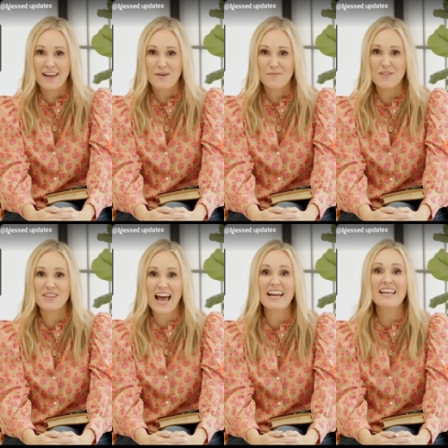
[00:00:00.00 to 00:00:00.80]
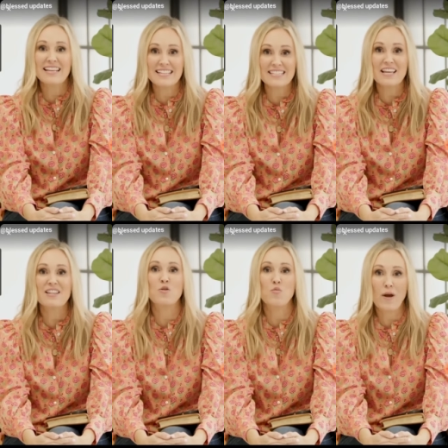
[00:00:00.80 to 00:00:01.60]
but that is
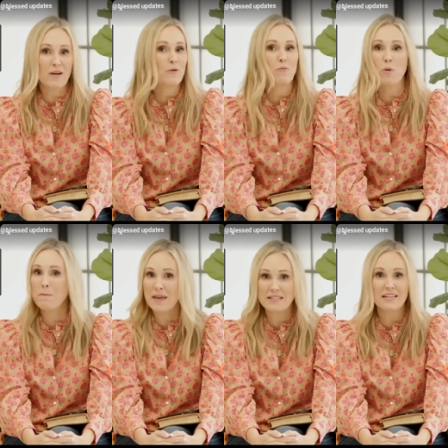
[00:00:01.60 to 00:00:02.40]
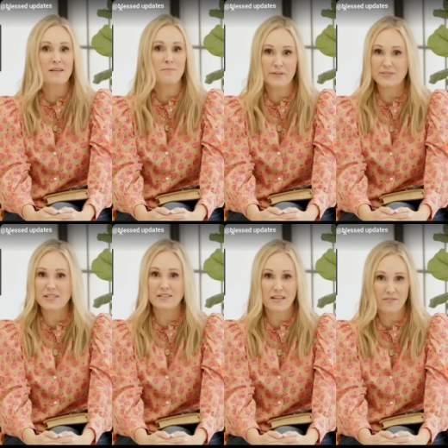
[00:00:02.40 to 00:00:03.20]
the way we were meant and built to live.